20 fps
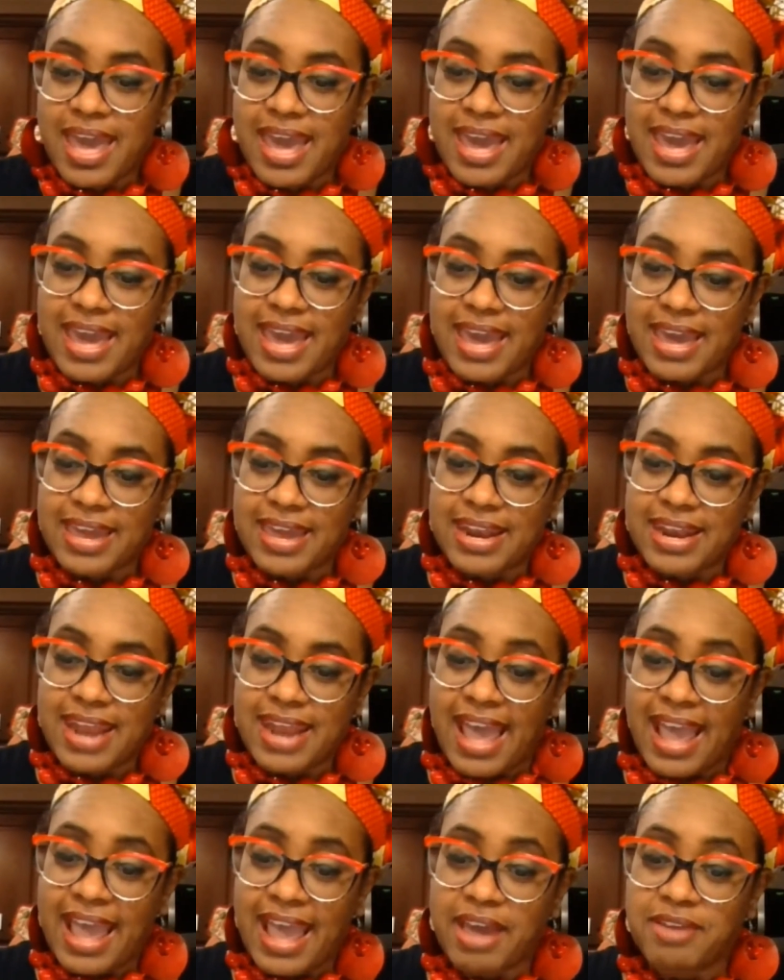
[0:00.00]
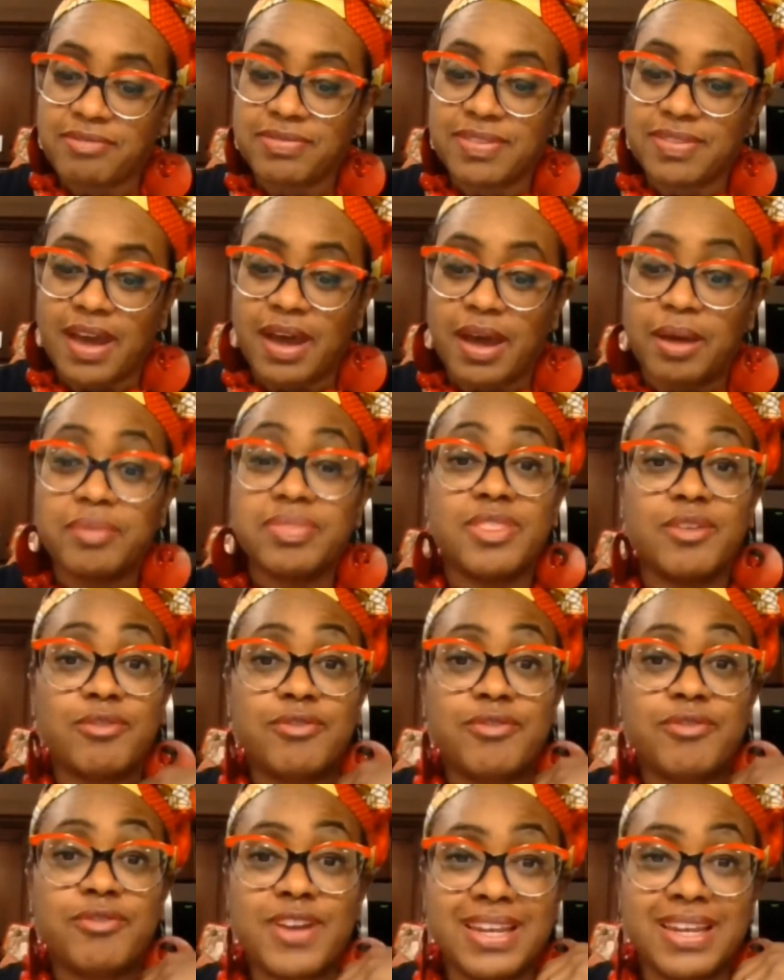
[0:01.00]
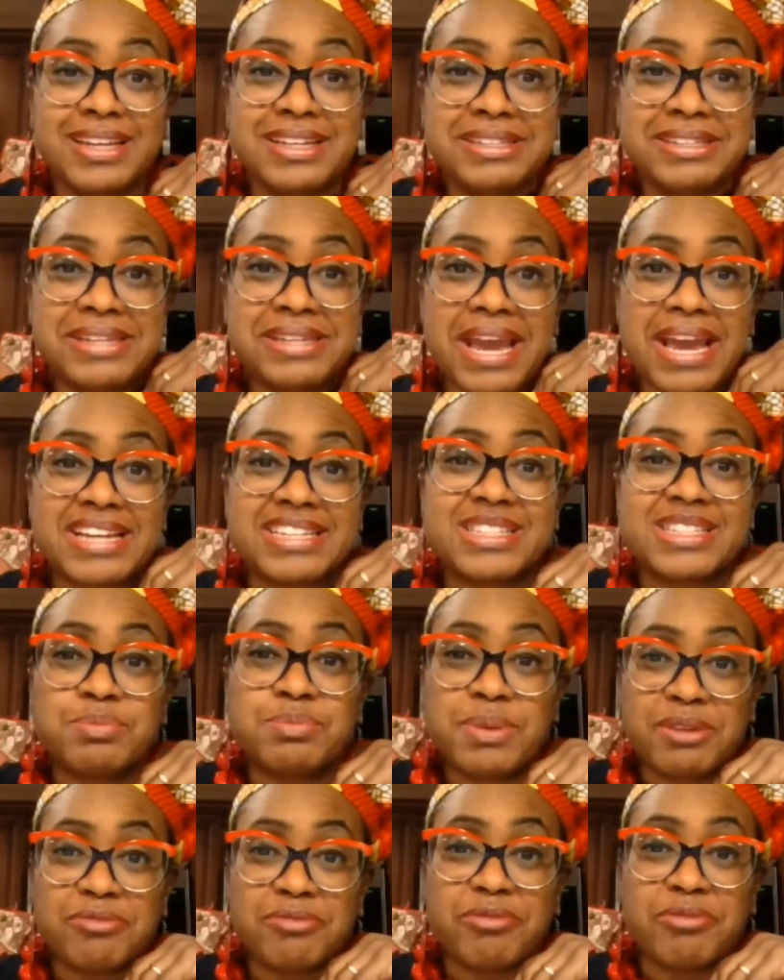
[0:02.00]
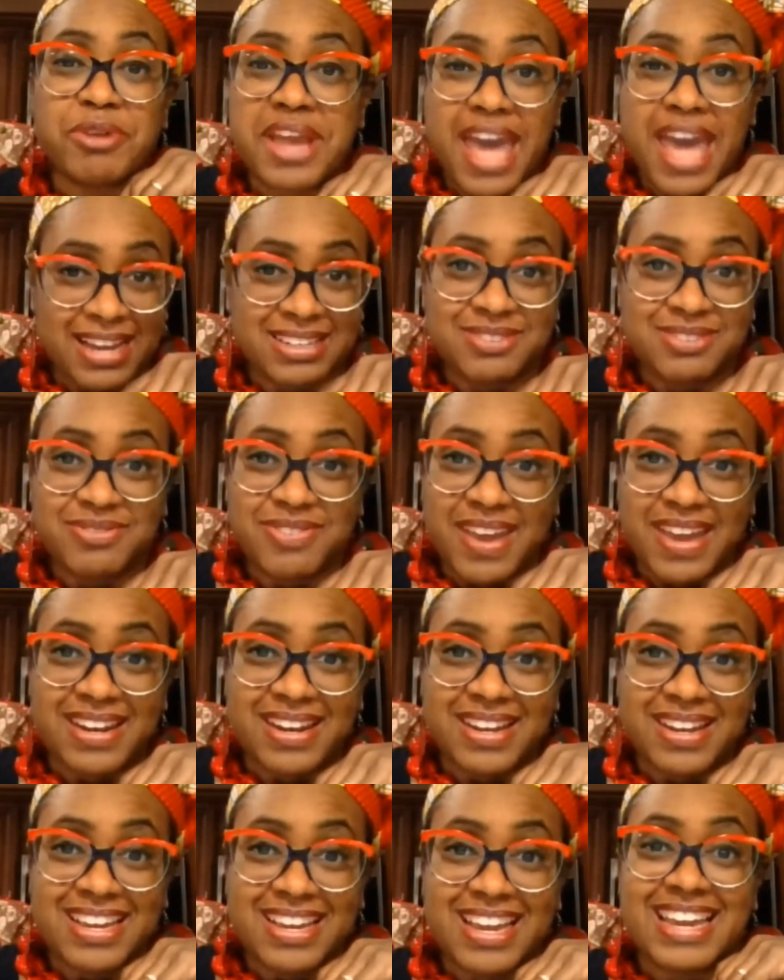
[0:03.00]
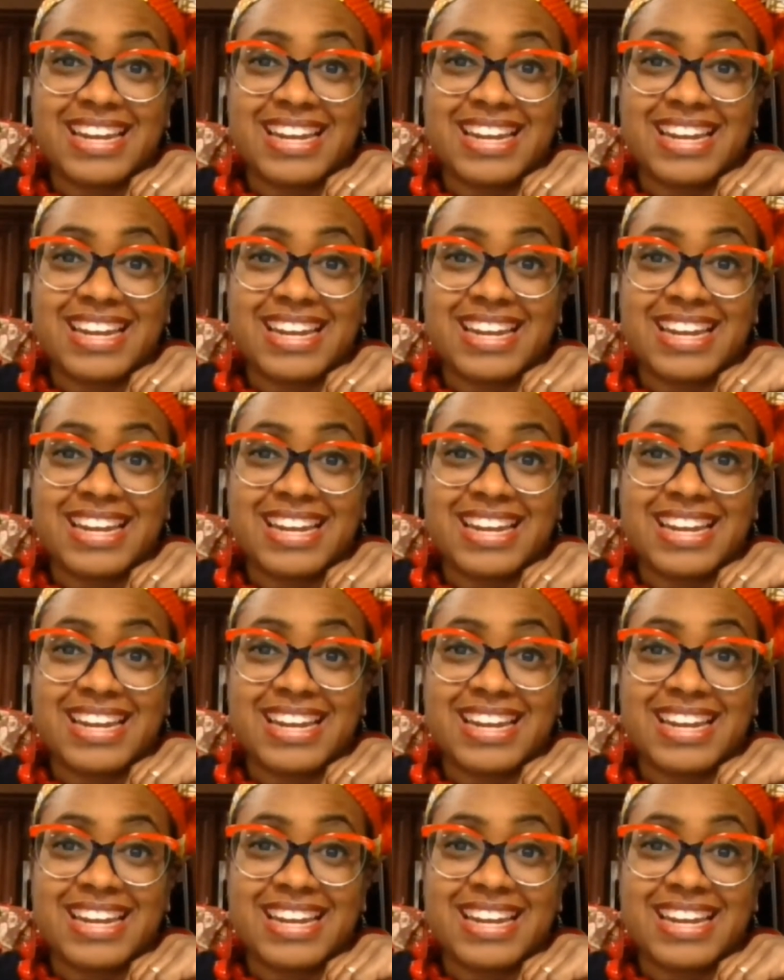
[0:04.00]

And I have the village has been reactivated